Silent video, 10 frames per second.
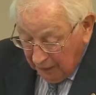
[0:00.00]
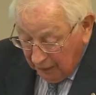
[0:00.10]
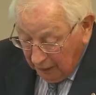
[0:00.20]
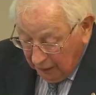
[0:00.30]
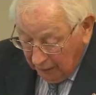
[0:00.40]

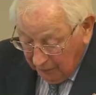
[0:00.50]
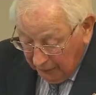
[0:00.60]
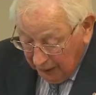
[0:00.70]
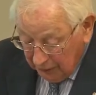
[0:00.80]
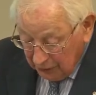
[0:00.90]

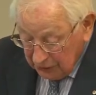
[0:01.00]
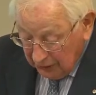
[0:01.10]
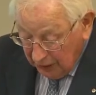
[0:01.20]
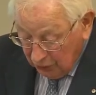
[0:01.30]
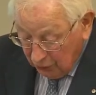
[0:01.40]
and the
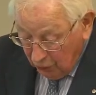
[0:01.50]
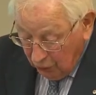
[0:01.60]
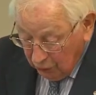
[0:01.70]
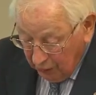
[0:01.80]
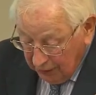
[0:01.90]
state,
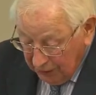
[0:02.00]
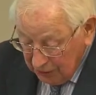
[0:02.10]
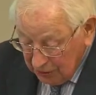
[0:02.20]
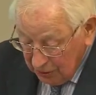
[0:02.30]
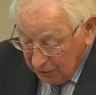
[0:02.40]
or
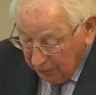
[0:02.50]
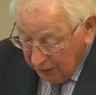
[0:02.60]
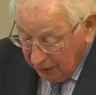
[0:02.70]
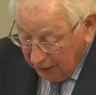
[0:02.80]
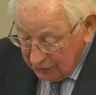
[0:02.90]
relates to the
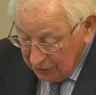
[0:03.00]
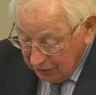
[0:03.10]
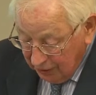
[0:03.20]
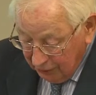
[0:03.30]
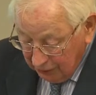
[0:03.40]
powers and
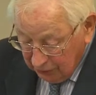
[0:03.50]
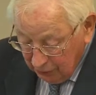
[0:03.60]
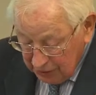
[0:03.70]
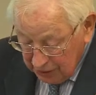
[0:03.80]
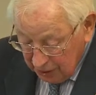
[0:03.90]

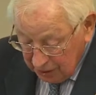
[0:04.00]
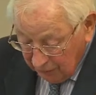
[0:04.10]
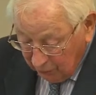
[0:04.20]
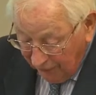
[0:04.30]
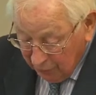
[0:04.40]
characteristics
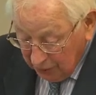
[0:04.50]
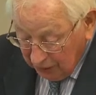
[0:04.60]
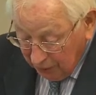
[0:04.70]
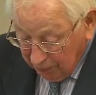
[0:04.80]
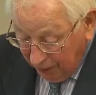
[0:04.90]
of government
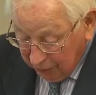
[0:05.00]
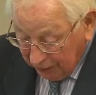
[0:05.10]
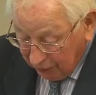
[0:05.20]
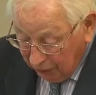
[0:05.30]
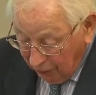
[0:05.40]
and public
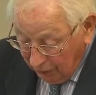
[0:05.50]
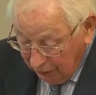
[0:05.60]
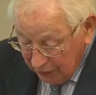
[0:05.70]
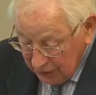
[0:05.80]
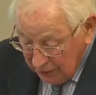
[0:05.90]

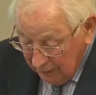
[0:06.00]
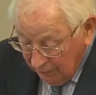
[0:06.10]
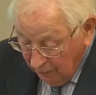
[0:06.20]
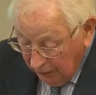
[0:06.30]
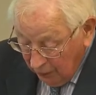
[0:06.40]
authorities,
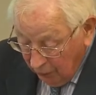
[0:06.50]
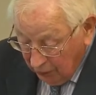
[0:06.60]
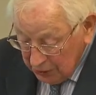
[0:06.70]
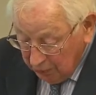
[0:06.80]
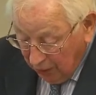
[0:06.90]

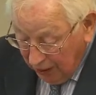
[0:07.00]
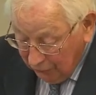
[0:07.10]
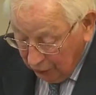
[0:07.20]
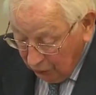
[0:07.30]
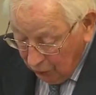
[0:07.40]
whereas
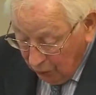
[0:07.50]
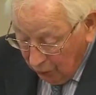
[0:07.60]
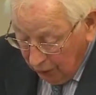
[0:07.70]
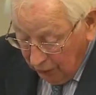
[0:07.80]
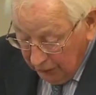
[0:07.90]
private
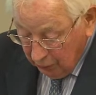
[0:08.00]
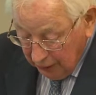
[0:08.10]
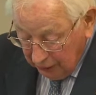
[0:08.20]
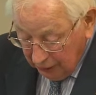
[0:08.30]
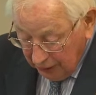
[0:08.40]
law
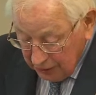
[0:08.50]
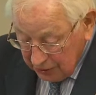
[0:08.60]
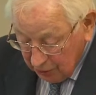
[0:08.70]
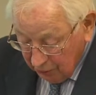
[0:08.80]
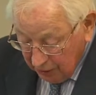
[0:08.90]
regulates
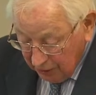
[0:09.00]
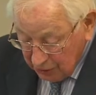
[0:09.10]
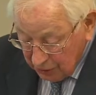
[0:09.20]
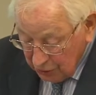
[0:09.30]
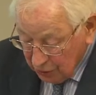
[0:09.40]
the
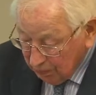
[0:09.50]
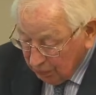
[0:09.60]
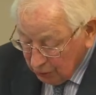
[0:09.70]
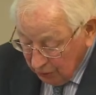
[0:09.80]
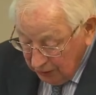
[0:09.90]
relationship
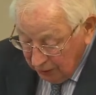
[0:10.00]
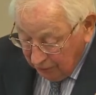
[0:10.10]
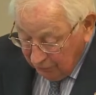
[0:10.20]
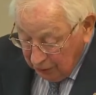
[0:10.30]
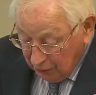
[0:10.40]
between
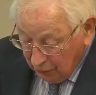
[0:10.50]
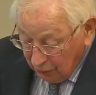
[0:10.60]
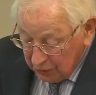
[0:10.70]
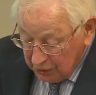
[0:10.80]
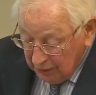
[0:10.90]

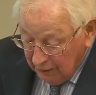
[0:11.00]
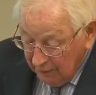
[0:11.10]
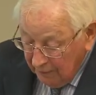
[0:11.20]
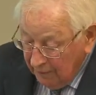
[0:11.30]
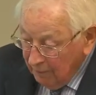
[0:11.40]
individuals.
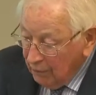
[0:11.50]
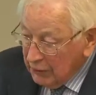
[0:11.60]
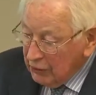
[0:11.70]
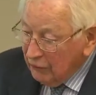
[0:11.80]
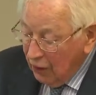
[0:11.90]

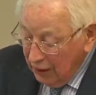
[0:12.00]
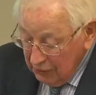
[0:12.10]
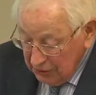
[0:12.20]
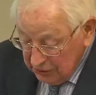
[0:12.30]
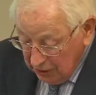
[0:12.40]
The divide
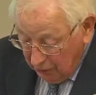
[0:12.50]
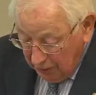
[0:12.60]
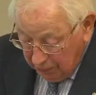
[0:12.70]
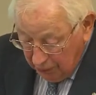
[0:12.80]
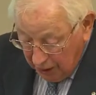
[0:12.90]
is so
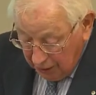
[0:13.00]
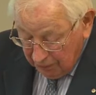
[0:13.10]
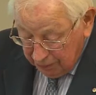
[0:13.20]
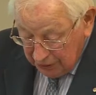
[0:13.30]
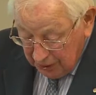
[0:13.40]

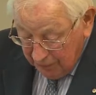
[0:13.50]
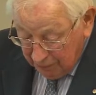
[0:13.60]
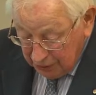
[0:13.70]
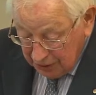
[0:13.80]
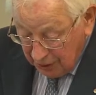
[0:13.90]

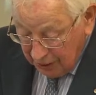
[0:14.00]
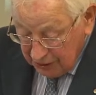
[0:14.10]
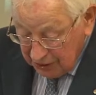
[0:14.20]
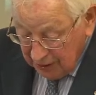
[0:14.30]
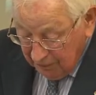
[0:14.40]

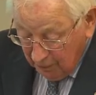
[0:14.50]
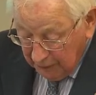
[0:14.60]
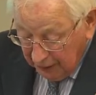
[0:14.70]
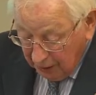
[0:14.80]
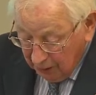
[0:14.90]
imprecise
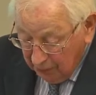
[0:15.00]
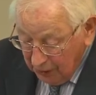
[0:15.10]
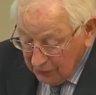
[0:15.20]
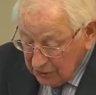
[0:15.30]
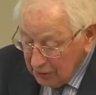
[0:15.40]
that it
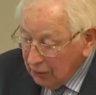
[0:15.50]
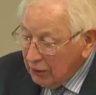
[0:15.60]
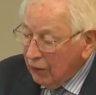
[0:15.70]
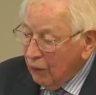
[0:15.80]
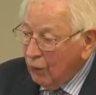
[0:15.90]
amounts to
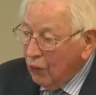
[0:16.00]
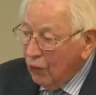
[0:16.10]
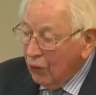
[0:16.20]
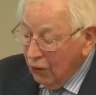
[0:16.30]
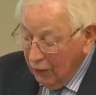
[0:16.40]
little
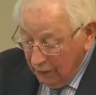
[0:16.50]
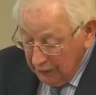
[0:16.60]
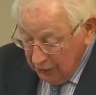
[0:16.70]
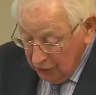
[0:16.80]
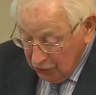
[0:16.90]
more
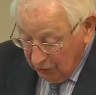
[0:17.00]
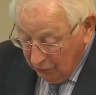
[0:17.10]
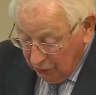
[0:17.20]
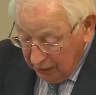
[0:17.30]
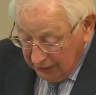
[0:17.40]
than a
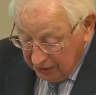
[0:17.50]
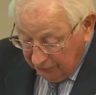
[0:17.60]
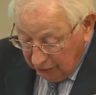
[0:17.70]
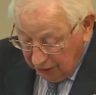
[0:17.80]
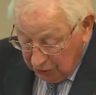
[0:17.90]
general
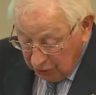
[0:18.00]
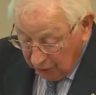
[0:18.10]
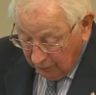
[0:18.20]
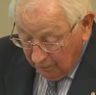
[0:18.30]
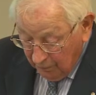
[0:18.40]
classification.